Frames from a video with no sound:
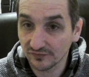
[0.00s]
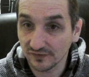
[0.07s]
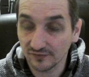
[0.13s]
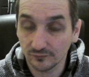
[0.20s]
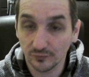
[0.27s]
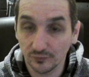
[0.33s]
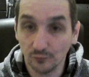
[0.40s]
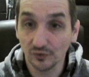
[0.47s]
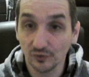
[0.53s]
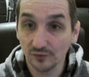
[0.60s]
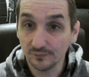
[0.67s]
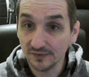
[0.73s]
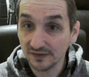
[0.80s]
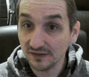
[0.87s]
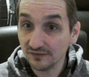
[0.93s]
Yes, we will
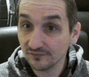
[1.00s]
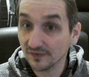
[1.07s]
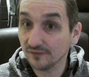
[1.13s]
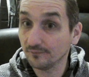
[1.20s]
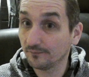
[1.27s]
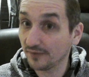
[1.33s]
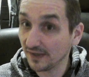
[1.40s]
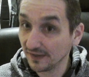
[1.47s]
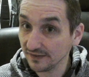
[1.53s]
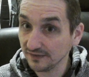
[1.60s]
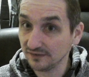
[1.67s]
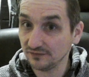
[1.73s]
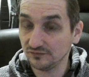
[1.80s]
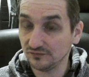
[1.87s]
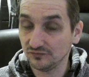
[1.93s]
be even
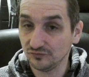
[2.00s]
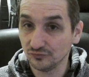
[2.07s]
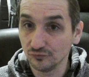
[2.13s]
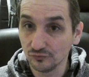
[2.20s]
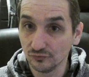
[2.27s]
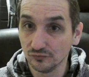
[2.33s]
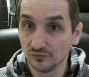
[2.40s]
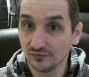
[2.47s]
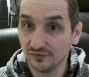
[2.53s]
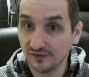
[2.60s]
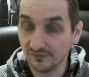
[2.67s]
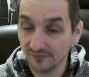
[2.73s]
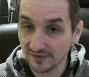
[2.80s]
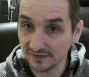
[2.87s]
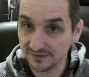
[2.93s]
buying new
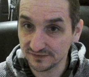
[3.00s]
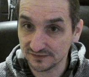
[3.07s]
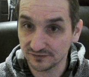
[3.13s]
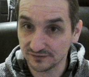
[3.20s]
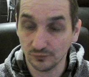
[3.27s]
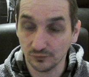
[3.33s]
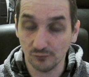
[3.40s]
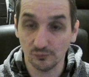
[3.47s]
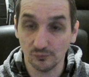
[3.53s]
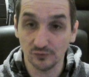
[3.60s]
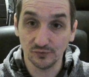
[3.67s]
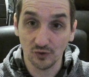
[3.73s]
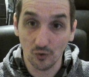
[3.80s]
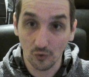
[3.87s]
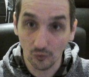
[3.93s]
devices, we will
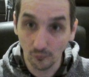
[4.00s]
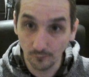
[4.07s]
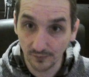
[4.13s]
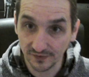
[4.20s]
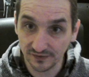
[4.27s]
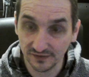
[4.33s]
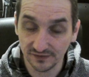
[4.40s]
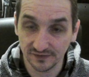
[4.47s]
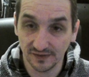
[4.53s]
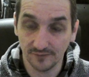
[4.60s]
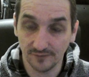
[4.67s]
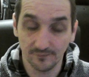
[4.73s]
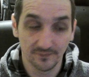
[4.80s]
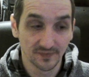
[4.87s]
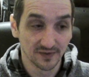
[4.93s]
be opening
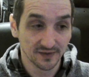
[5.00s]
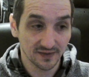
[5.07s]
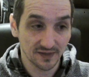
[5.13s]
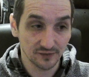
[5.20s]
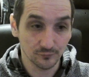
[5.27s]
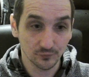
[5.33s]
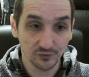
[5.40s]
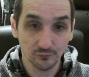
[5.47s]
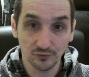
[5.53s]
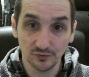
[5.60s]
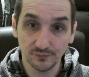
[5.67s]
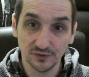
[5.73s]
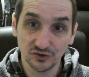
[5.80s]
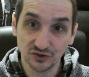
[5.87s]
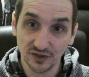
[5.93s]
them, and we will
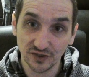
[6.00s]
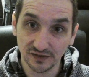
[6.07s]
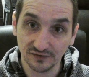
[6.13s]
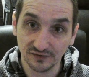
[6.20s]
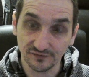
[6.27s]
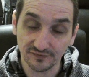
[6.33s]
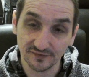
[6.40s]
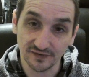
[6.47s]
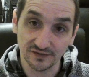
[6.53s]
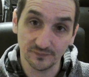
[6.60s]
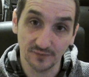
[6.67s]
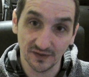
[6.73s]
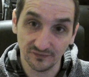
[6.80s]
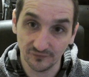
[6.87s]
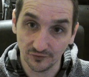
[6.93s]
be checking
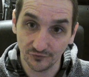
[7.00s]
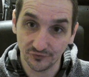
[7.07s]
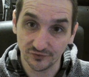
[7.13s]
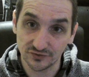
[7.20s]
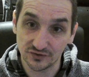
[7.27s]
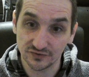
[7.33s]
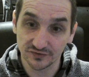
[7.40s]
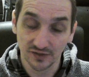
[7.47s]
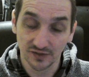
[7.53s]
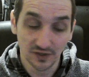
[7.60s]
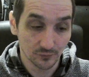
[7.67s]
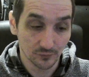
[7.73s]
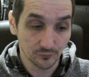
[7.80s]
standby voltages, we